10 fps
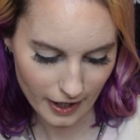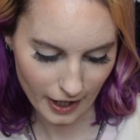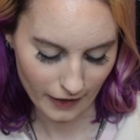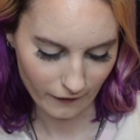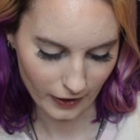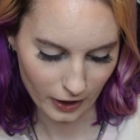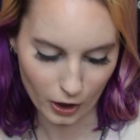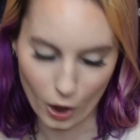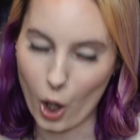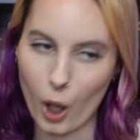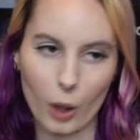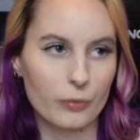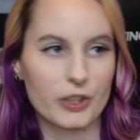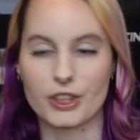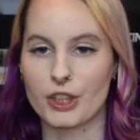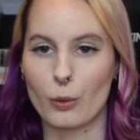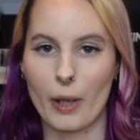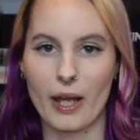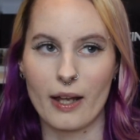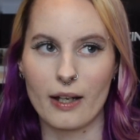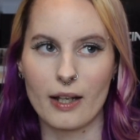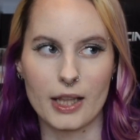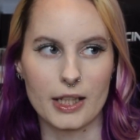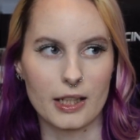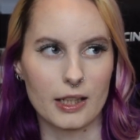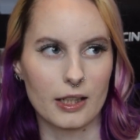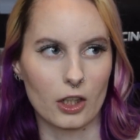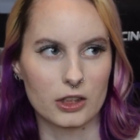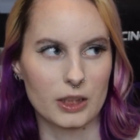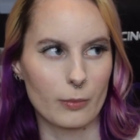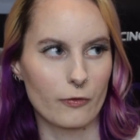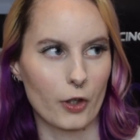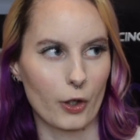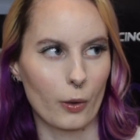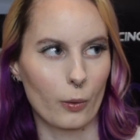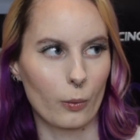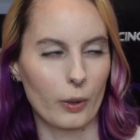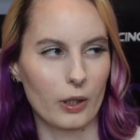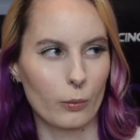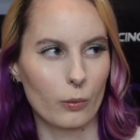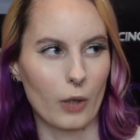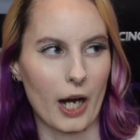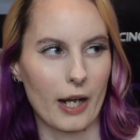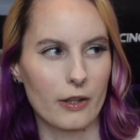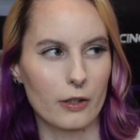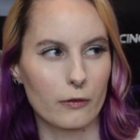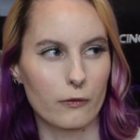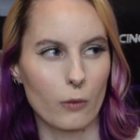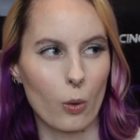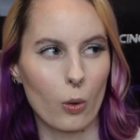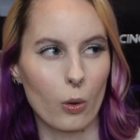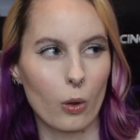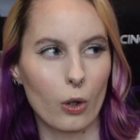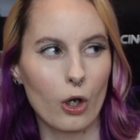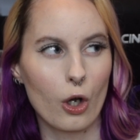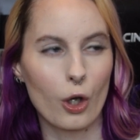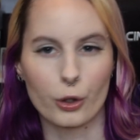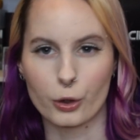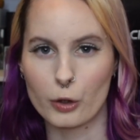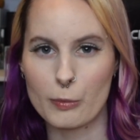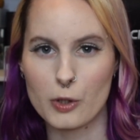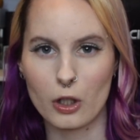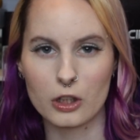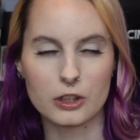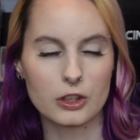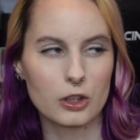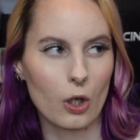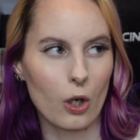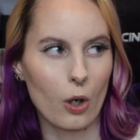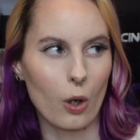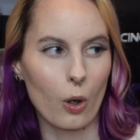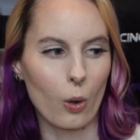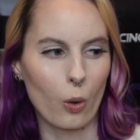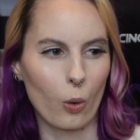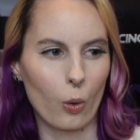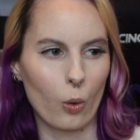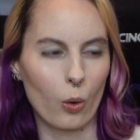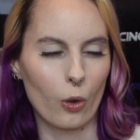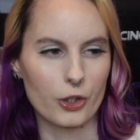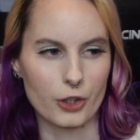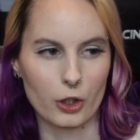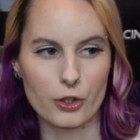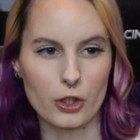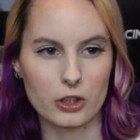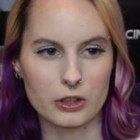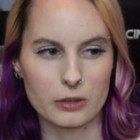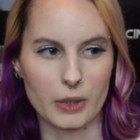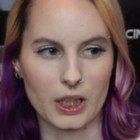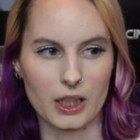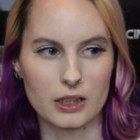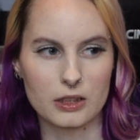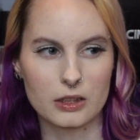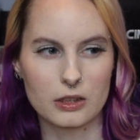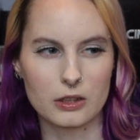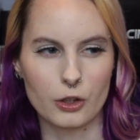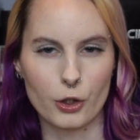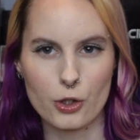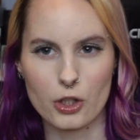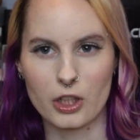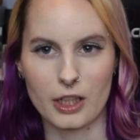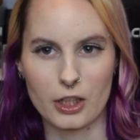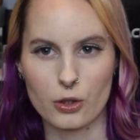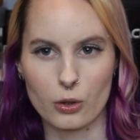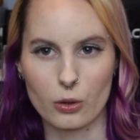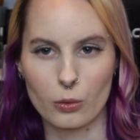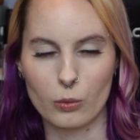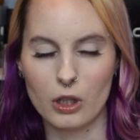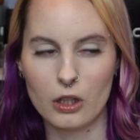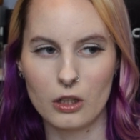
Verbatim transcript: and then obviously when the concept photo either for the group shots or the solo shots because usually they do